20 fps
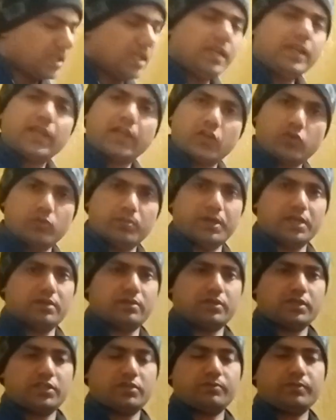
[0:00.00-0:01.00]

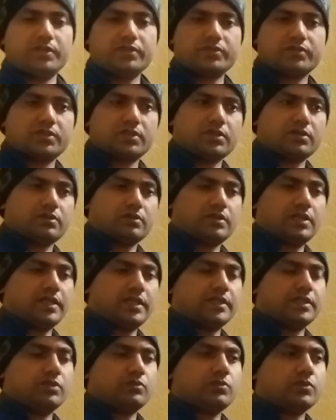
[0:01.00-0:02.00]
inhuman. It means
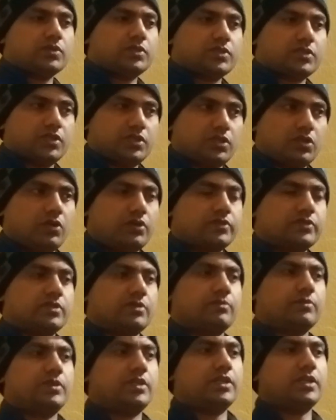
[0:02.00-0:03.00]
that it was not
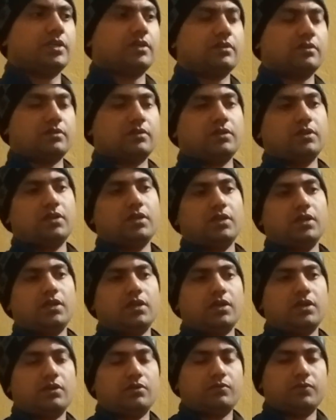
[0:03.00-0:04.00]
something
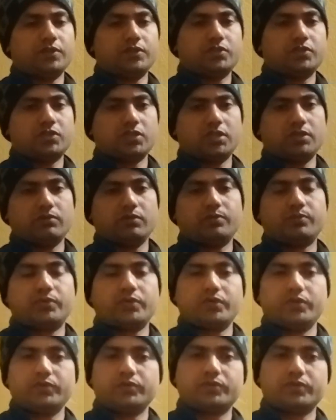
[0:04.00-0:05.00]
which they were
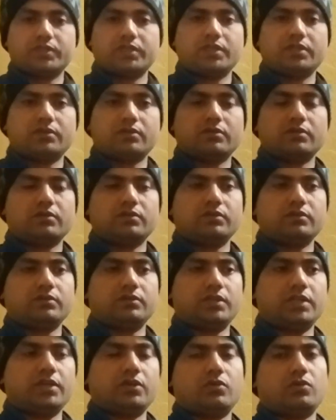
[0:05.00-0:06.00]
producing
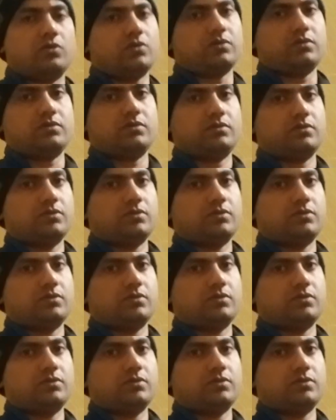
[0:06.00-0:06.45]
their own.